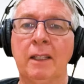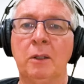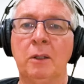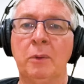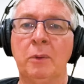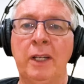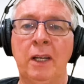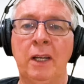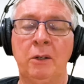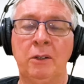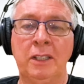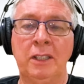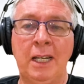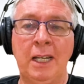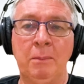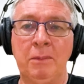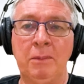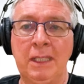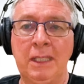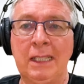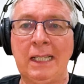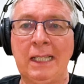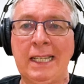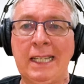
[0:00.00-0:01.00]
Now, we're going to
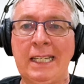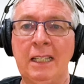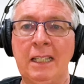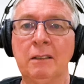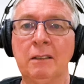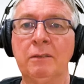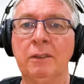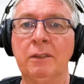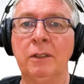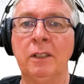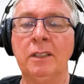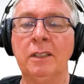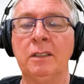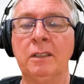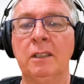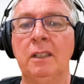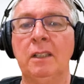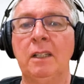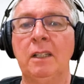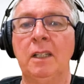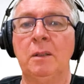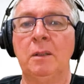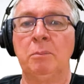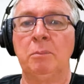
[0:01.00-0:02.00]
attempt to clean it
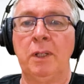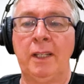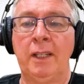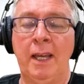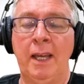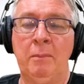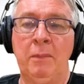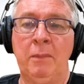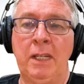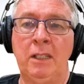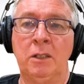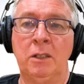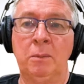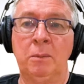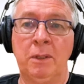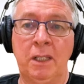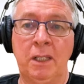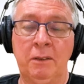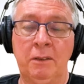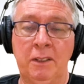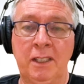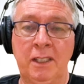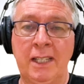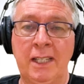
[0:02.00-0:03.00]
first, but that means I'm
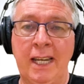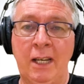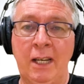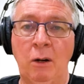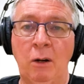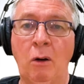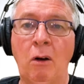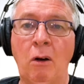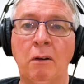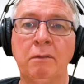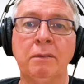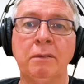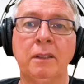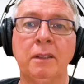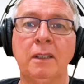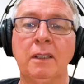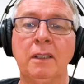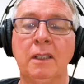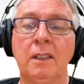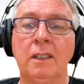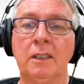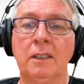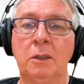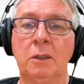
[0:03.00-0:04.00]
going to have to take it off.
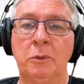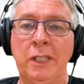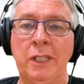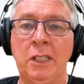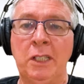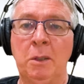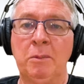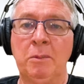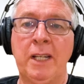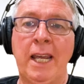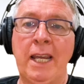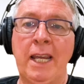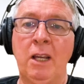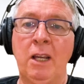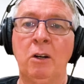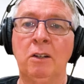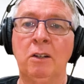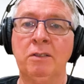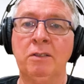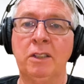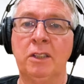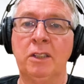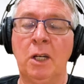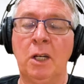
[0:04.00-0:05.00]
The reason I'm taking it
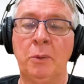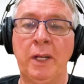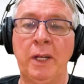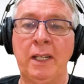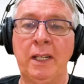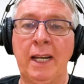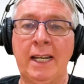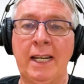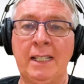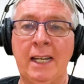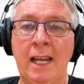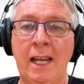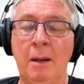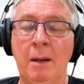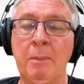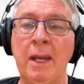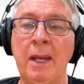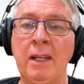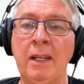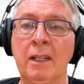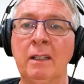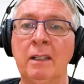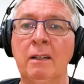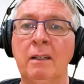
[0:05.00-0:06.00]
off is so we can actually
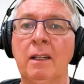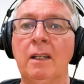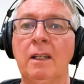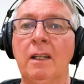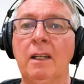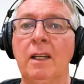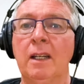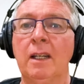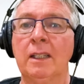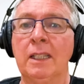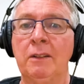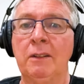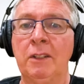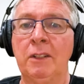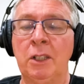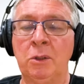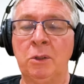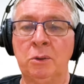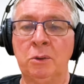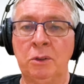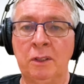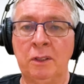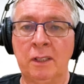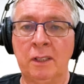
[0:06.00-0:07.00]
upend it, give it
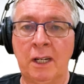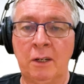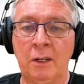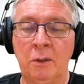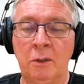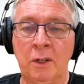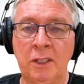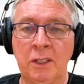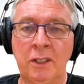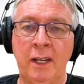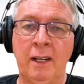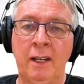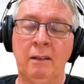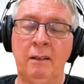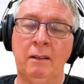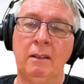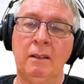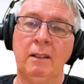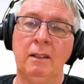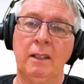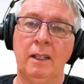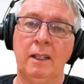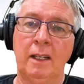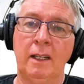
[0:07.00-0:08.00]
a good thorough flush
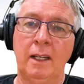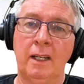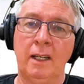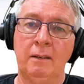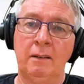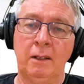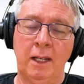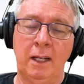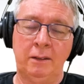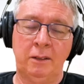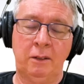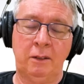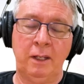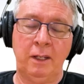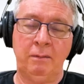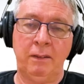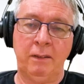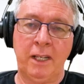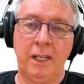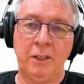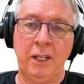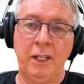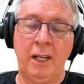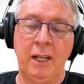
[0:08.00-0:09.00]

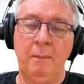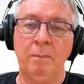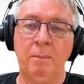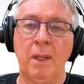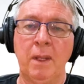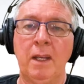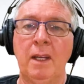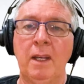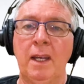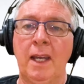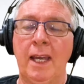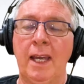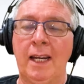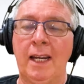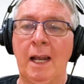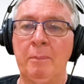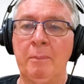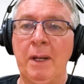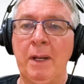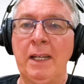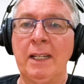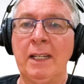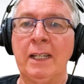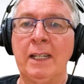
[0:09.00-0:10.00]
out, and
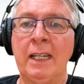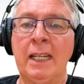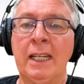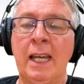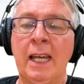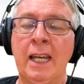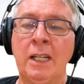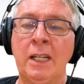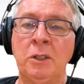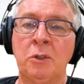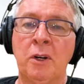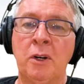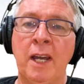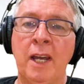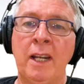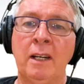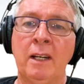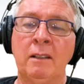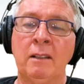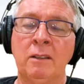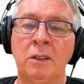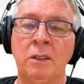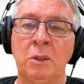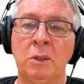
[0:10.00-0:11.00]
upend it again,
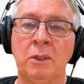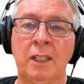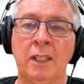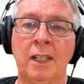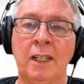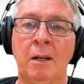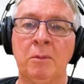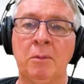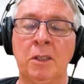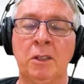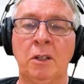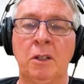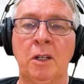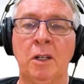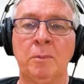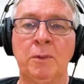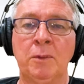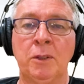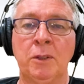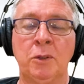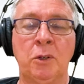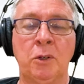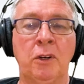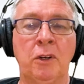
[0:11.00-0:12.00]
drain it, do it a couple of
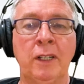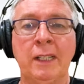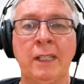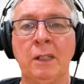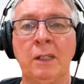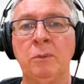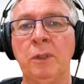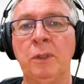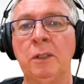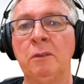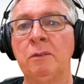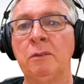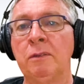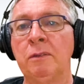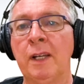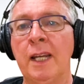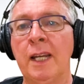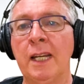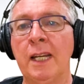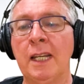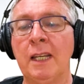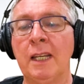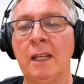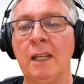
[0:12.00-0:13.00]
times and try and get rid of
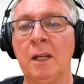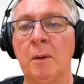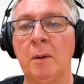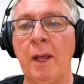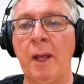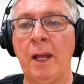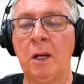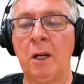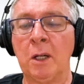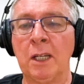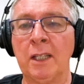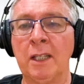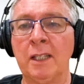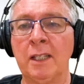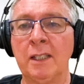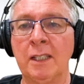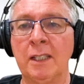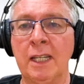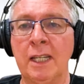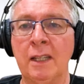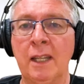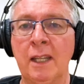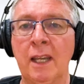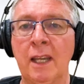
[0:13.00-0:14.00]
any algae
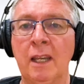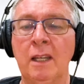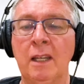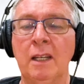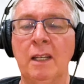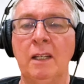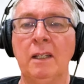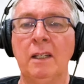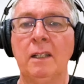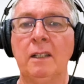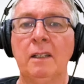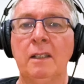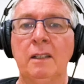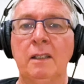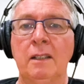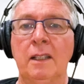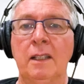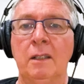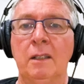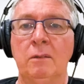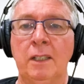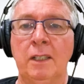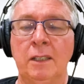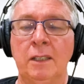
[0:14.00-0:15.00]
that's in there.
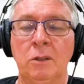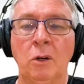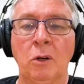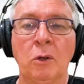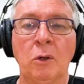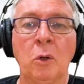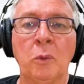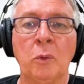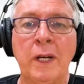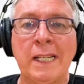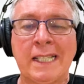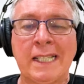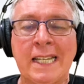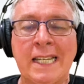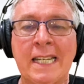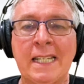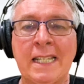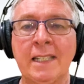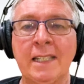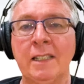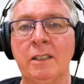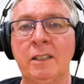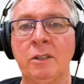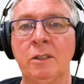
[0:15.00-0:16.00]
It's not always
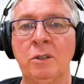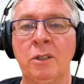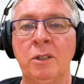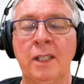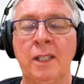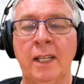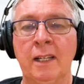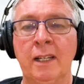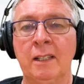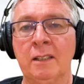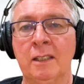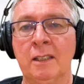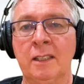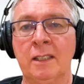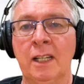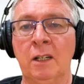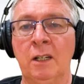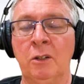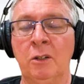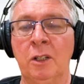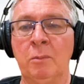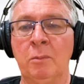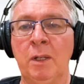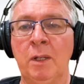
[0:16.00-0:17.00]
easy to do that. As I say,
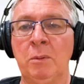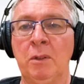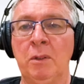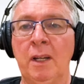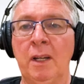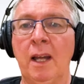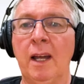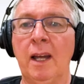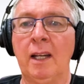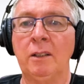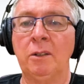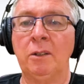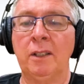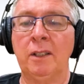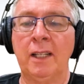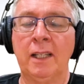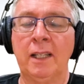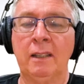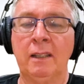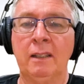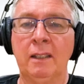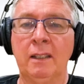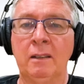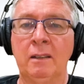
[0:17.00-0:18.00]
a lot of people can't do
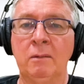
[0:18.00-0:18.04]
that.